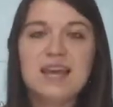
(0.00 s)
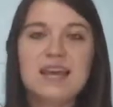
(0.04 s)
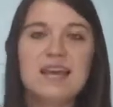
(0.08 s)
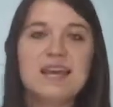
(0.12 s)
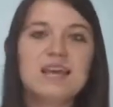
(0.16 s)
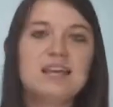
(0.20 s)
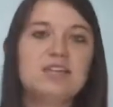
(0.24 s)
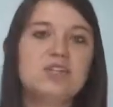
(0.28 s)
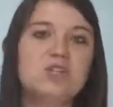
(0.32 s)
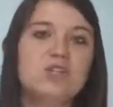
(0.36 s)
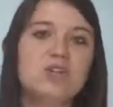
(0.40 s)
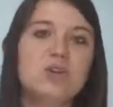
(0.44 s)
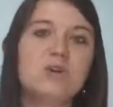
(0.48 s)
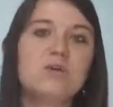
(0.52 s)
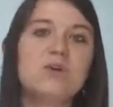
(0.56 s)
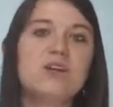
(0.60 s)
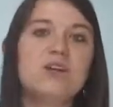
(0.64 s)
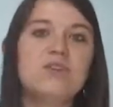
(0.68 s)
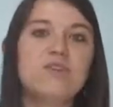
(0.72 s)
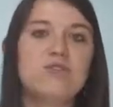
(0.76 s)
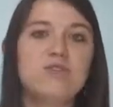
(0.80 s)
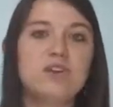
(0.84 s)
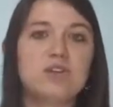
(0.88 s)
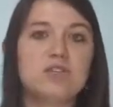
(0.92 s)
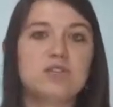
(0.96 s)
Each
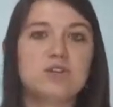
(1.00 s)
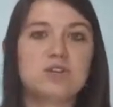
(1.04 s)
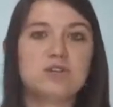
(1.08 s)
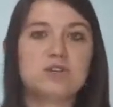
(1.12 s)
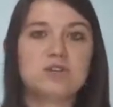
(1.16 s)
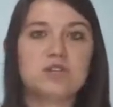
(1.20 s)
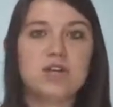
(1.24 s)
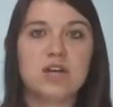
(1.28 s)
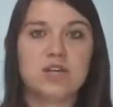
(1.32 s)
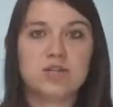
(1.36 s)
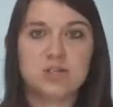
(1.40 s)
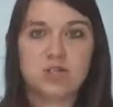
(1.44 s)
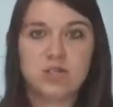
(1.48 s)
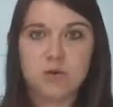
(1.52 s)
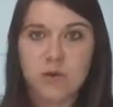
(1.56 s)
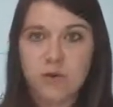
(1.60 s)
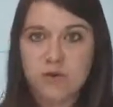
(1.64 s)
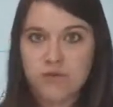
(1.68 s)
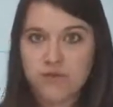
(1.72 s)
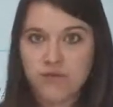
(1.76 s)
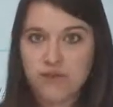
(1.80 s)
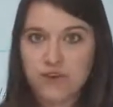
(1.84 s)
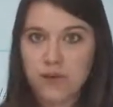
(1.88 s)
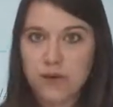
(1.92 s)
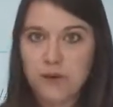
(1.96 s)
unit features a
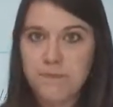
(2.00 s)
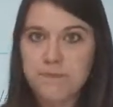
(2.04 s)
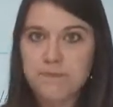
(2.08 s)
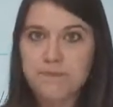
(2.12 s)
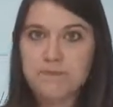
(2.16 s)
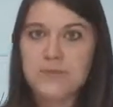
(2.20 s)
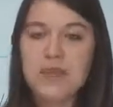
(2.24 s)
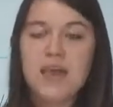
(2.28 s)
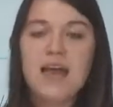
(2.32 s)
short film